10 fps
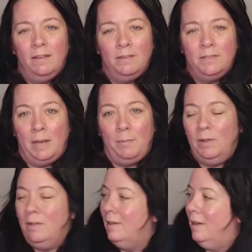
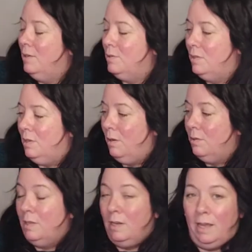table. I used
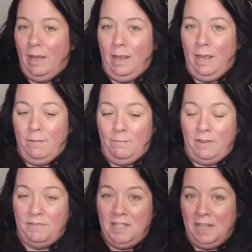those, and I've
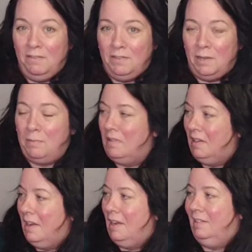saved some of the
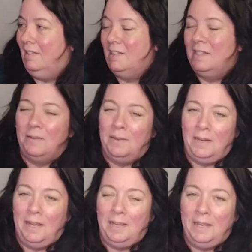candles so that
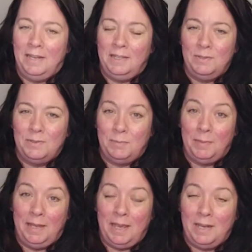I can use them
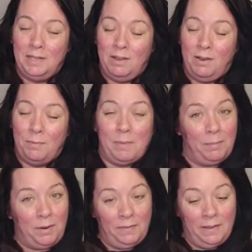again on my
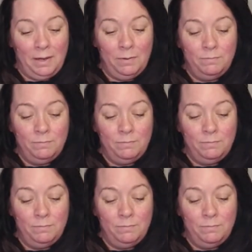birthday,